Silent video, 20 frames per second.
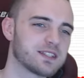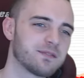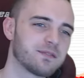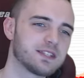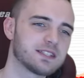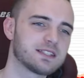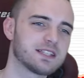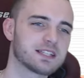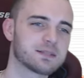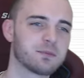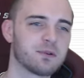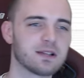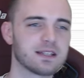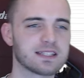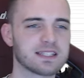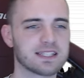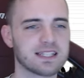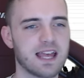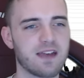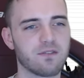
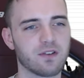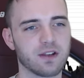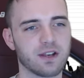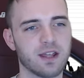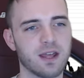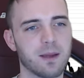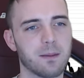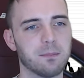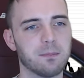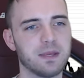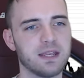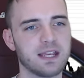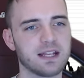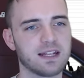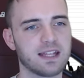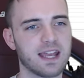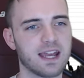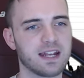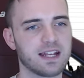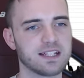76.7
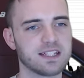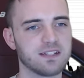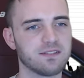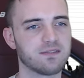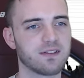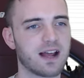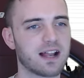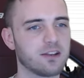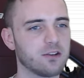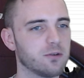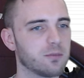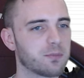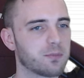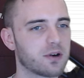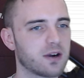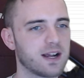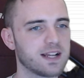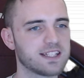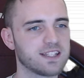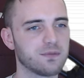being the energy value
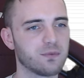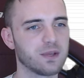price.